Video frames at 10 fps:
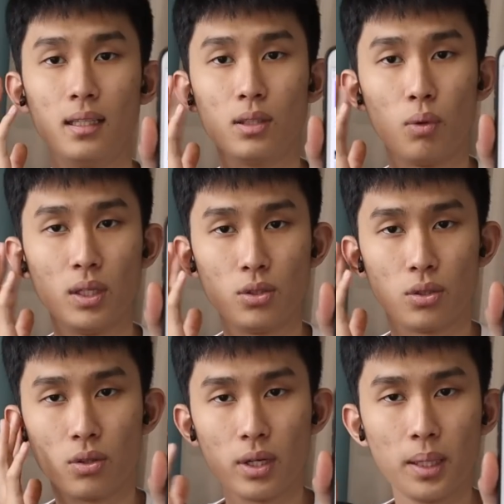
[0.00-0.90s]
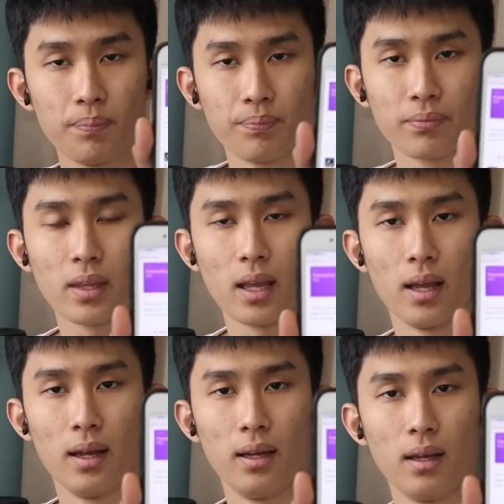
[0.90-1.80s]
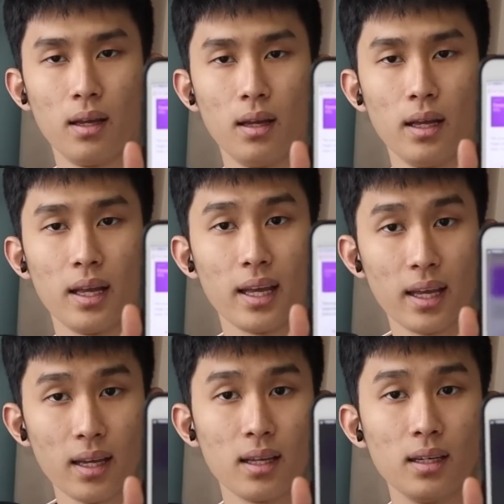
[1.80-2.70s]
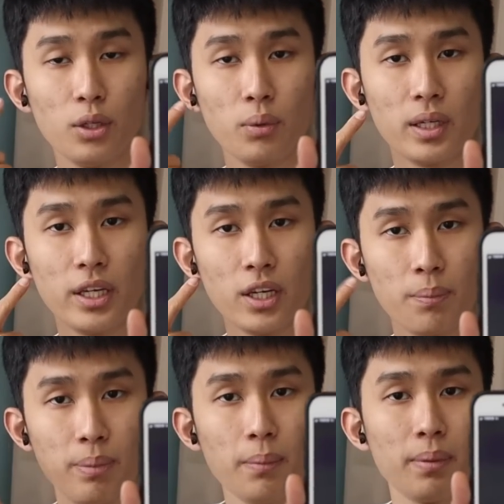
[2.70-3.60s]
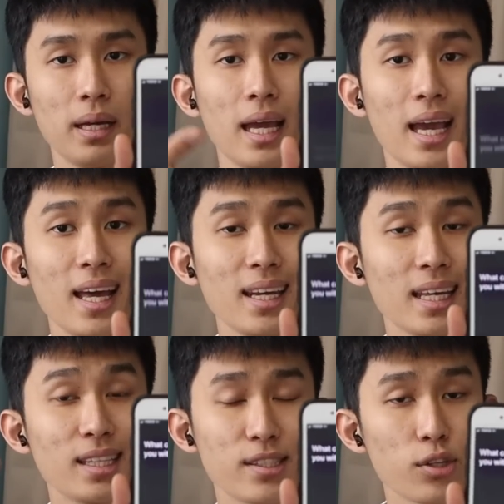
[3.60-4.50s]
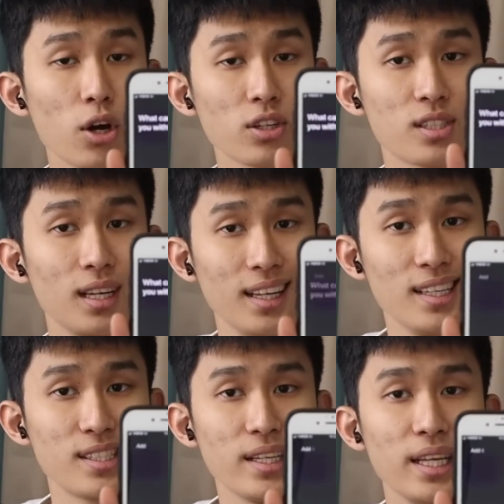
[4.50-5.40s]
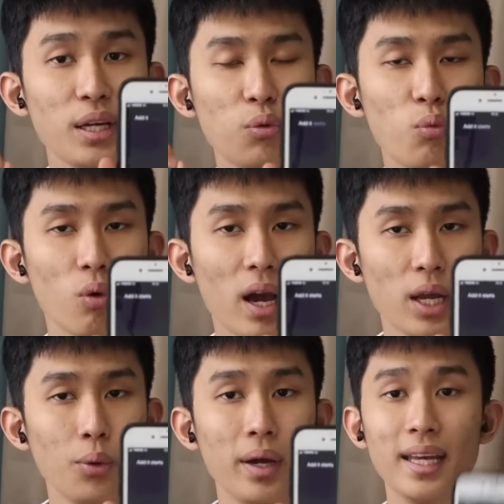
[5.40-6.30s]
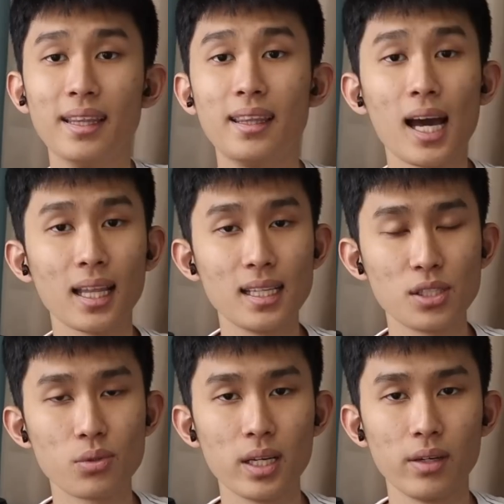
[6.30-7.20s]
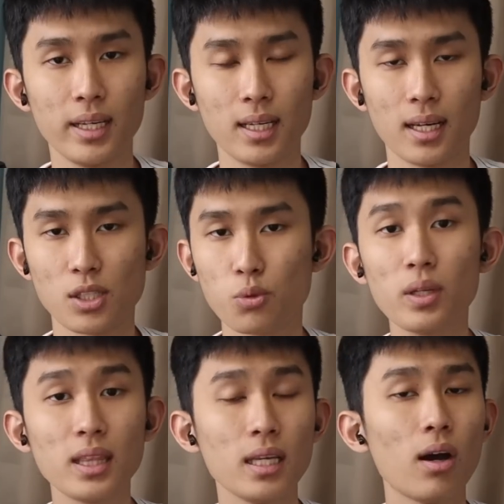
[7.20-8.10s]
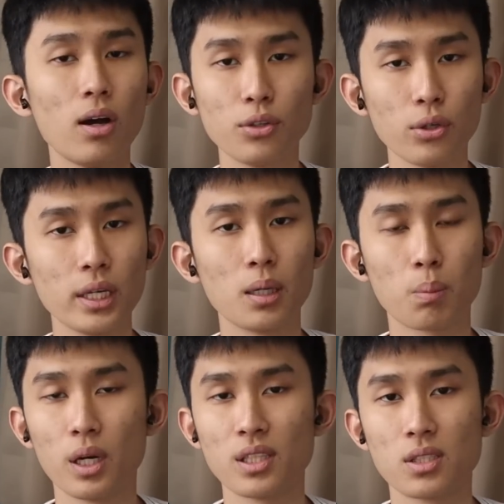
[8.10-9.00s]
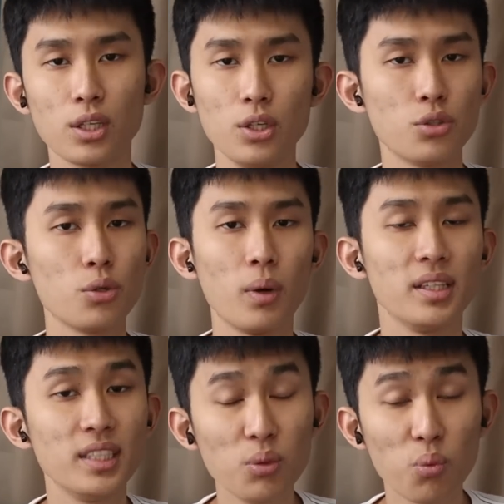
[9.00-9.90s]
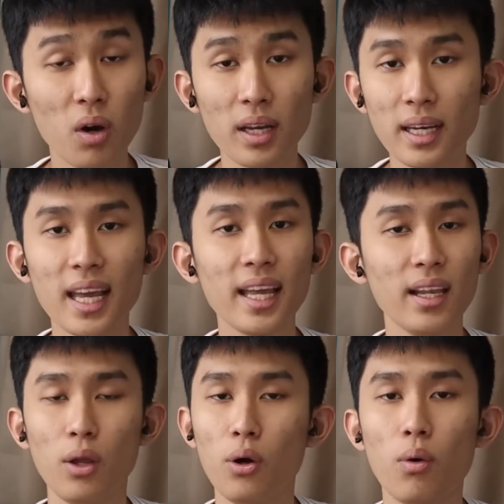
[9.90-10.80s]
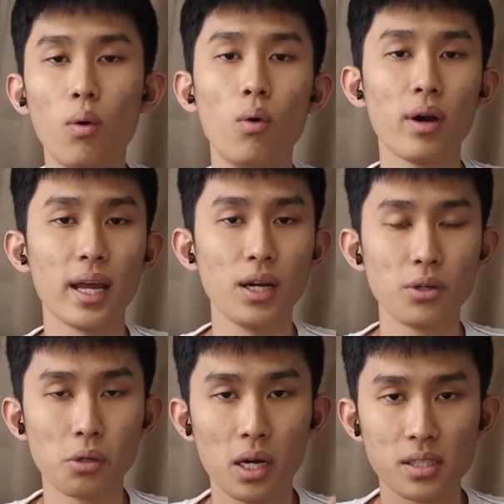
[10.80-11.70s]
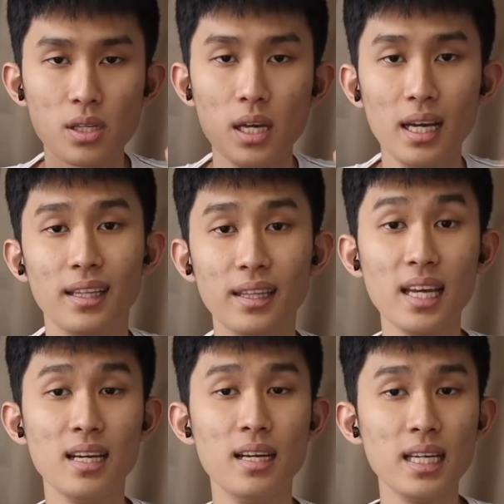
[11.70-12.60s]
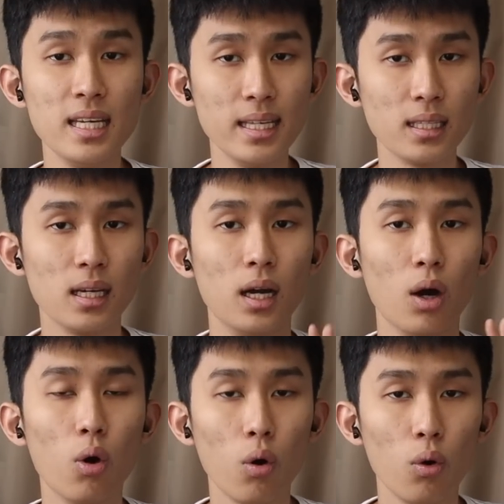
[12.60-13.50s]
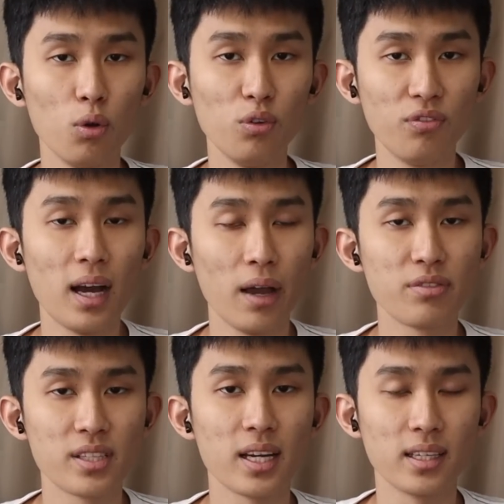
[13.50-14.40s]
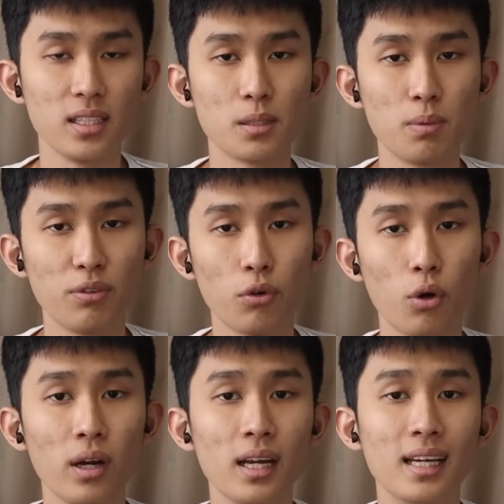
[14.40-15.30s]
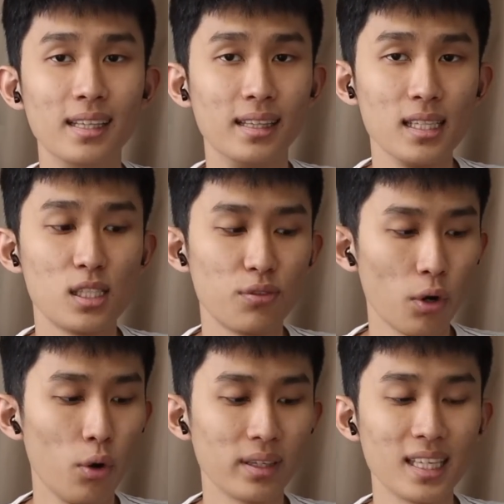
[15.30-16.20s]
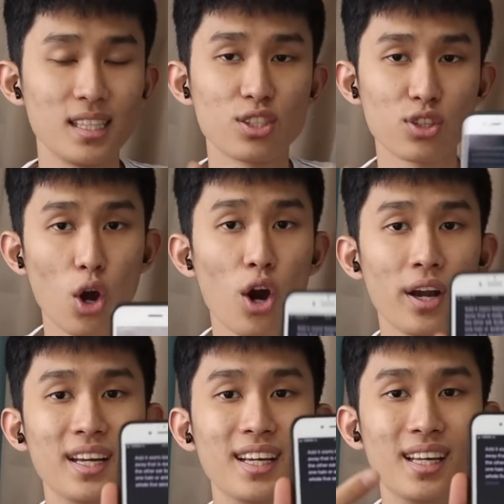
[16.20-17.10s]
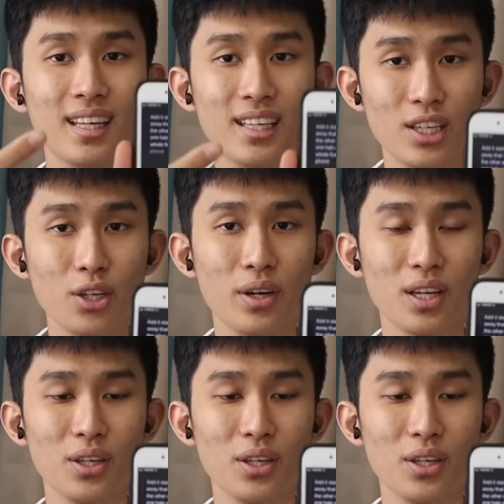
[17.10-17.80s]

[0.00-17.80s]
1, 2, 3. And you will hear a beep. And it starts listening right away. That is really, really nice. With the other earbuds, Qcy T1, Halo, or AirDots, they need a whole 5 seconds before this phone can start hearing